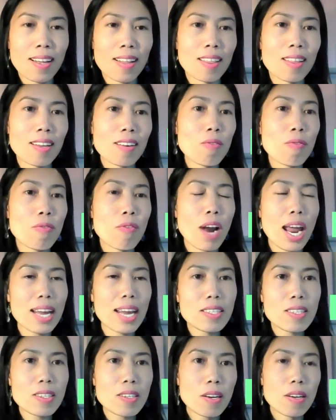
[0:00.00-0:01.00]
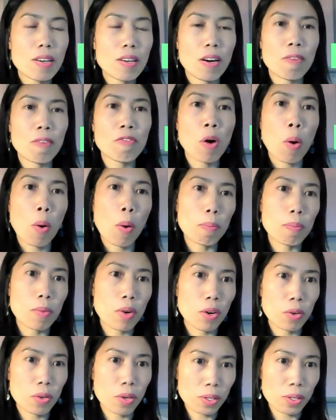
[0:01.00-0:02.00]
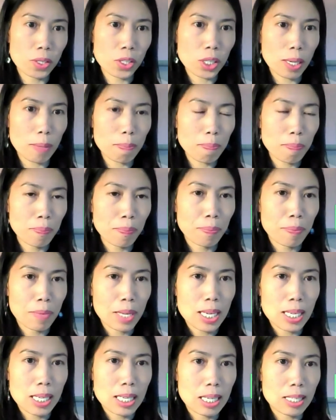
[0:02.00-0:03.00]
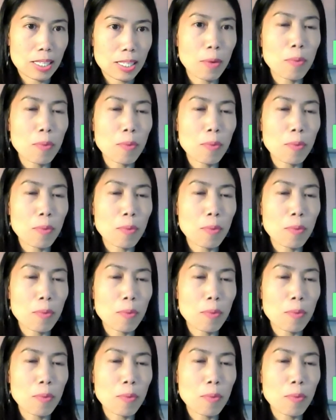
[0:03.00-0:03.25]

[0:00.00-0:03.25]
the rate of home ownership. So